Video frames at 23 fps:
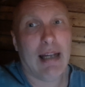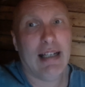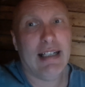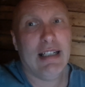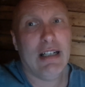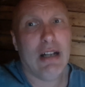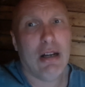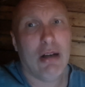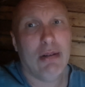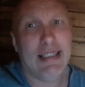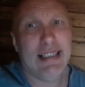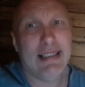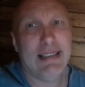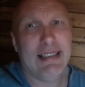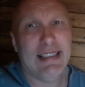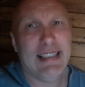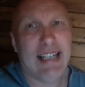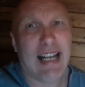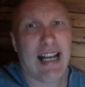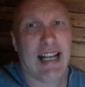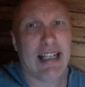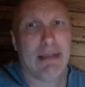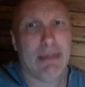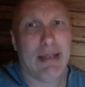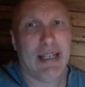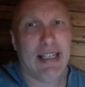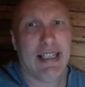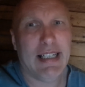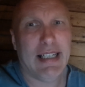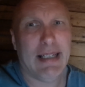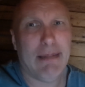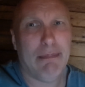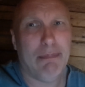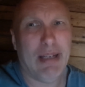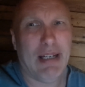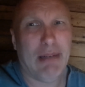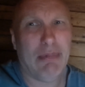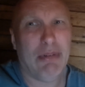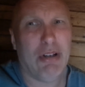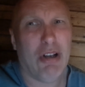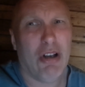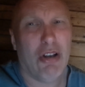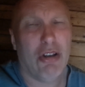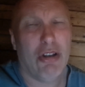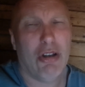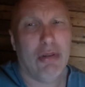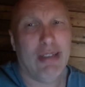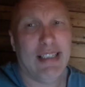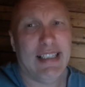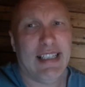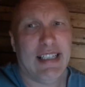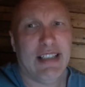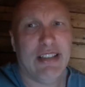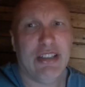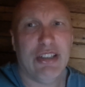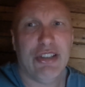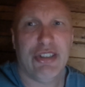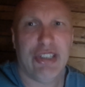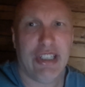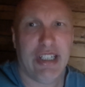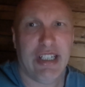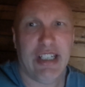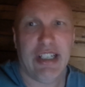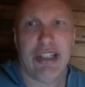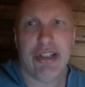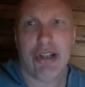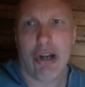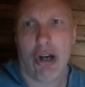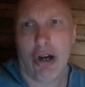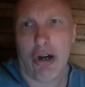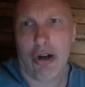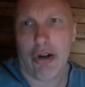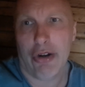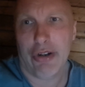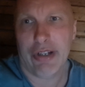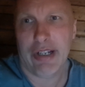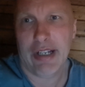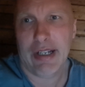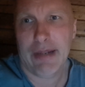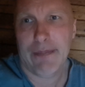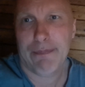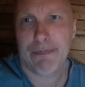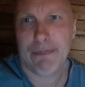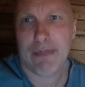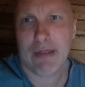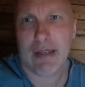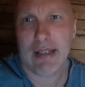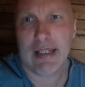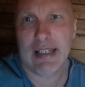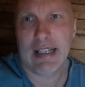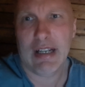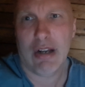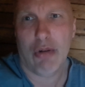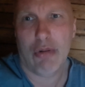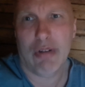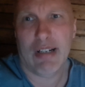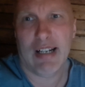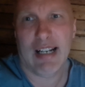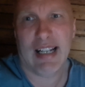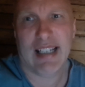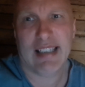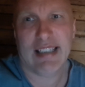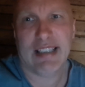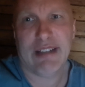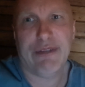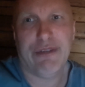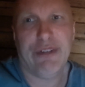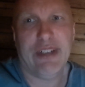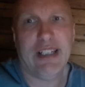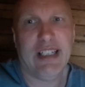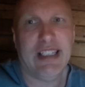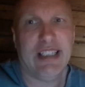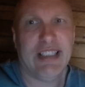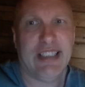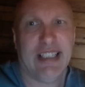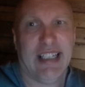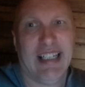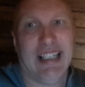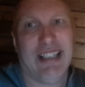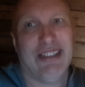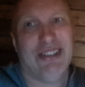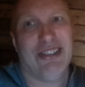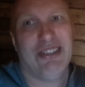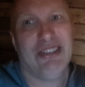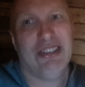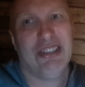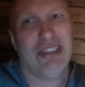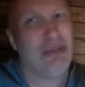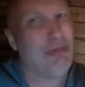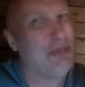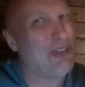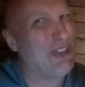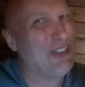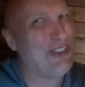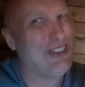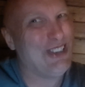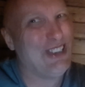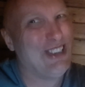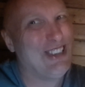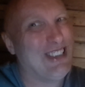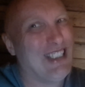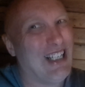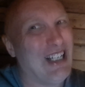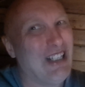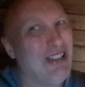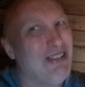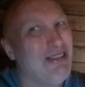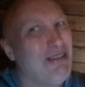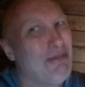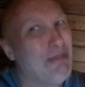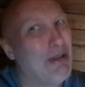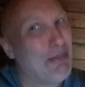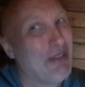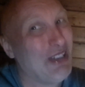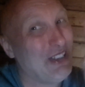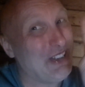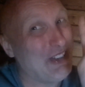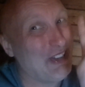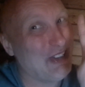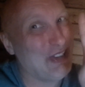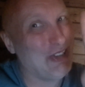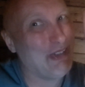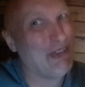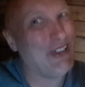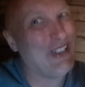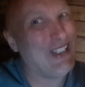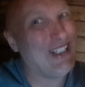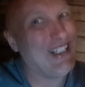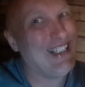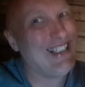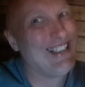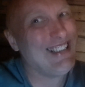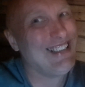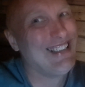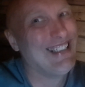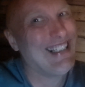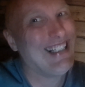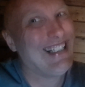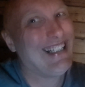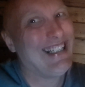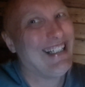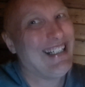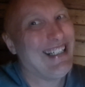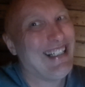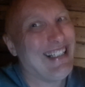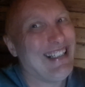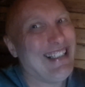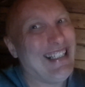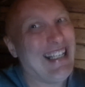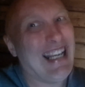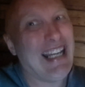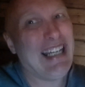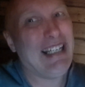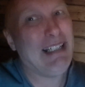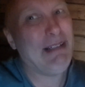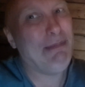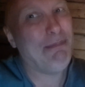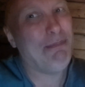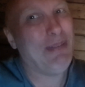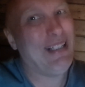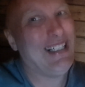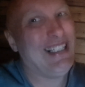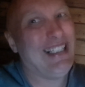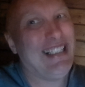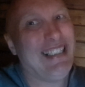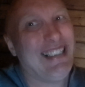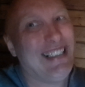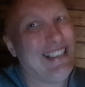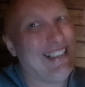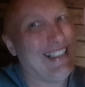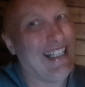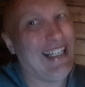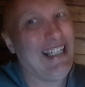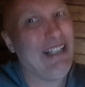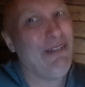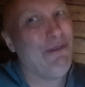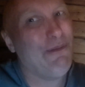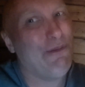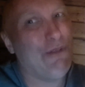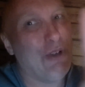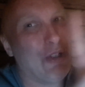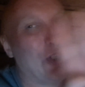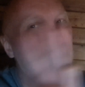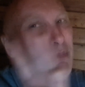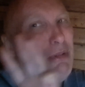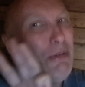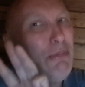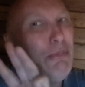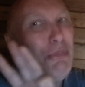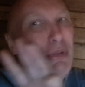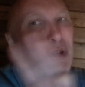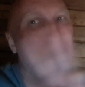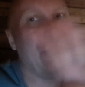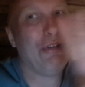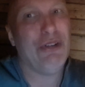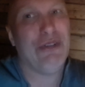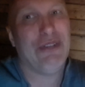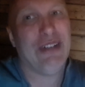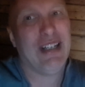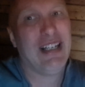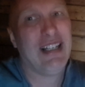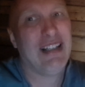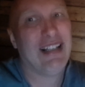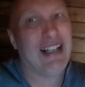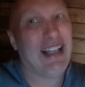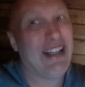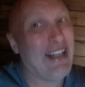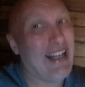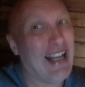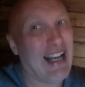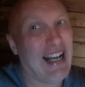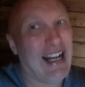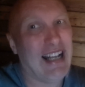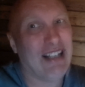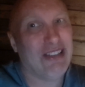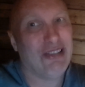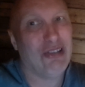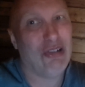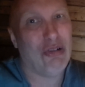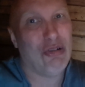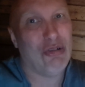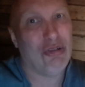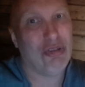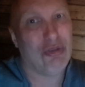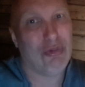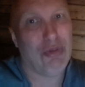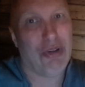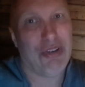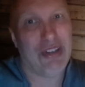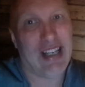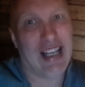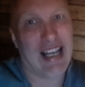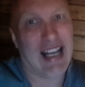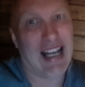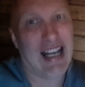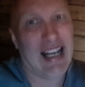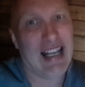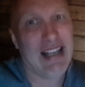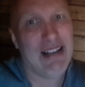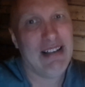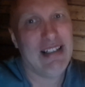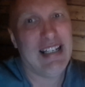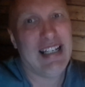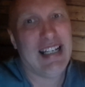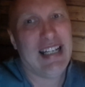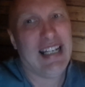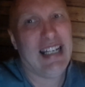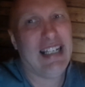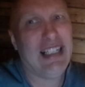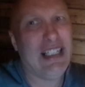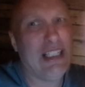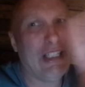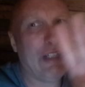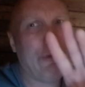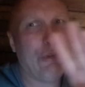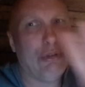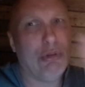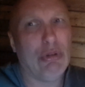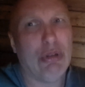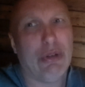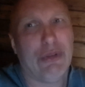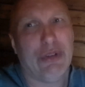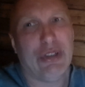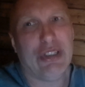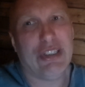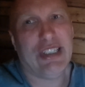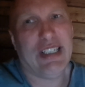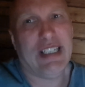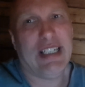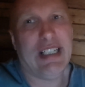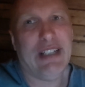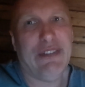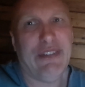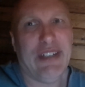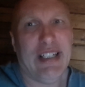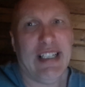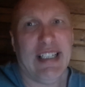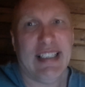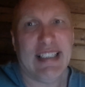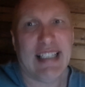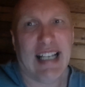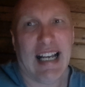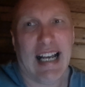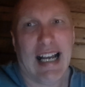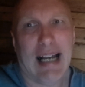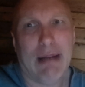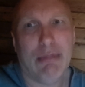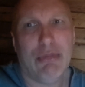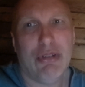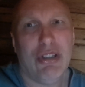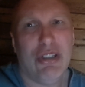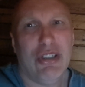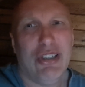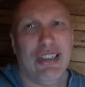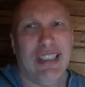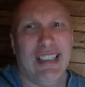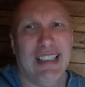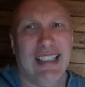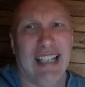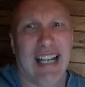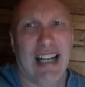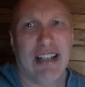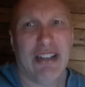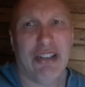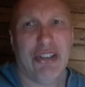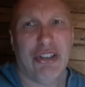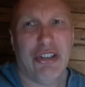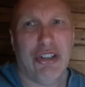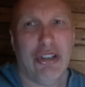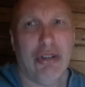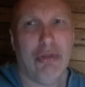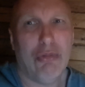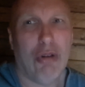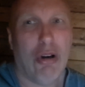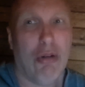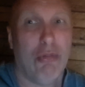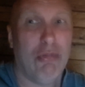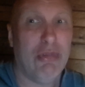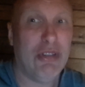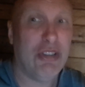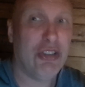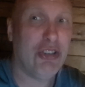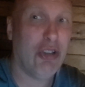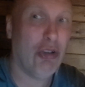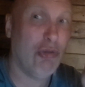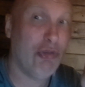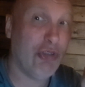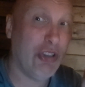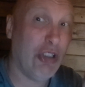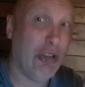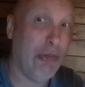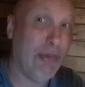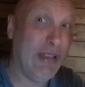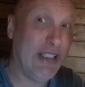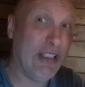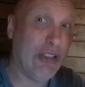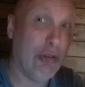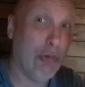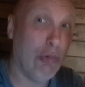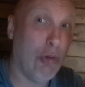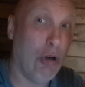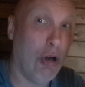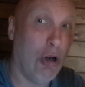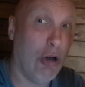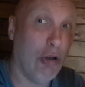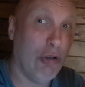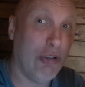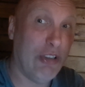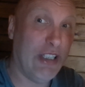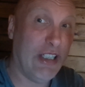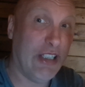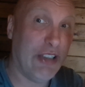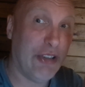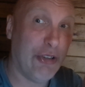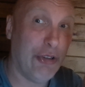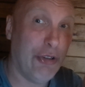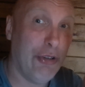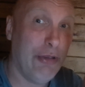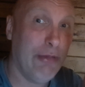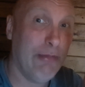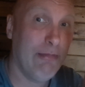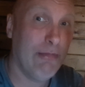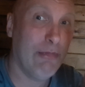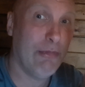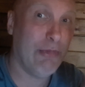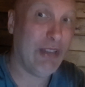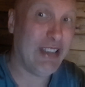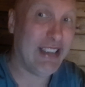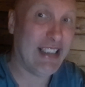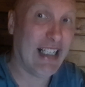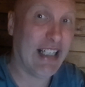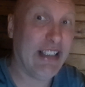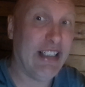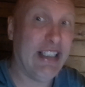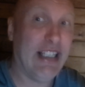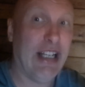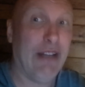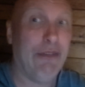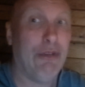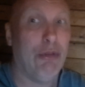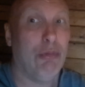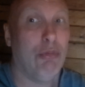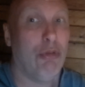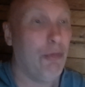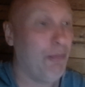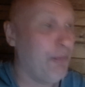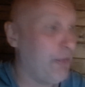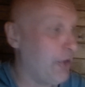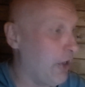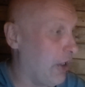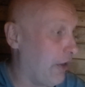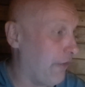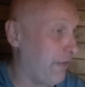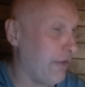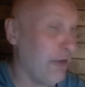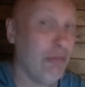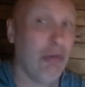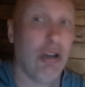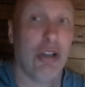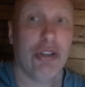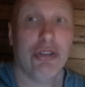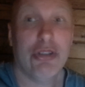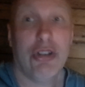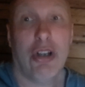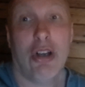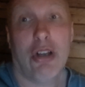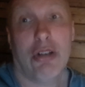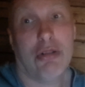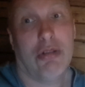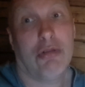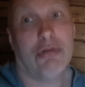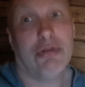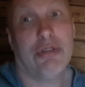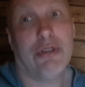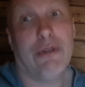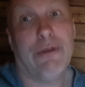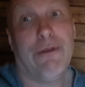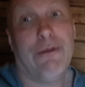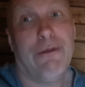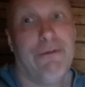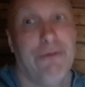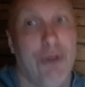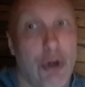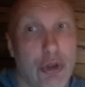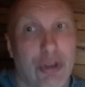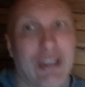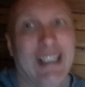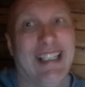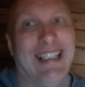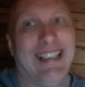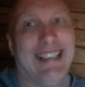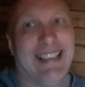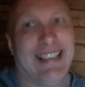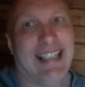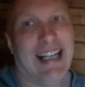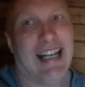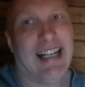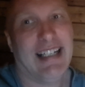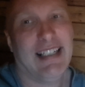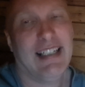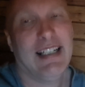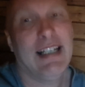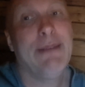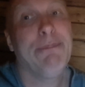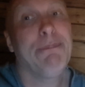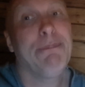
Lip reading: you know, he tried to make it big. We all know he did the gene on it. And it only lasted 3 seasons. So where's his channel? I remember insulting this. The ABC fucking removed it. Like the arseholes what they are. He did a few other TV timers. He tried to do one which shows the original audition. Which sadly never rubbed off. And what's also so fucking sad.